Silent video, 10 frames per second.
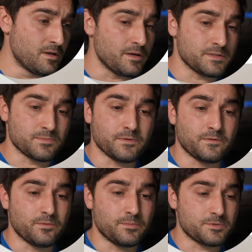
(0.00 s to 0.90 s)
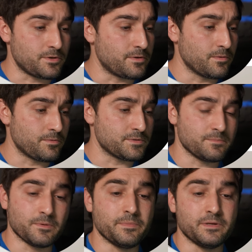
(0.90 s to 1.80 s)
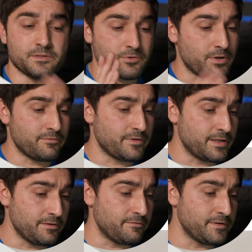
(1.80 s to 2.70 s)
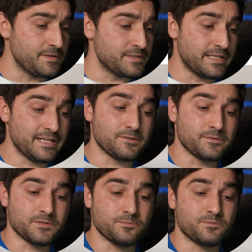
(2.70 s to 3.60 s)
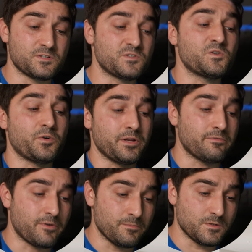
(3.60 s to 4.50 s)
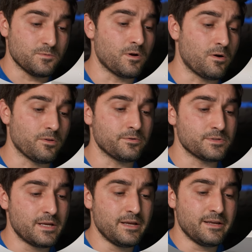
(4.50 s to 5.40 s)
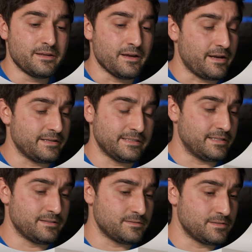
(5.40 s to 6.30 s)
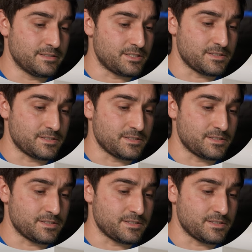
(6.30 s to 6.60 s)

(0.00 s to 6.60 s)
as well too, I'm sure, or some administrative hidden fees, and that's also starting from $2. It's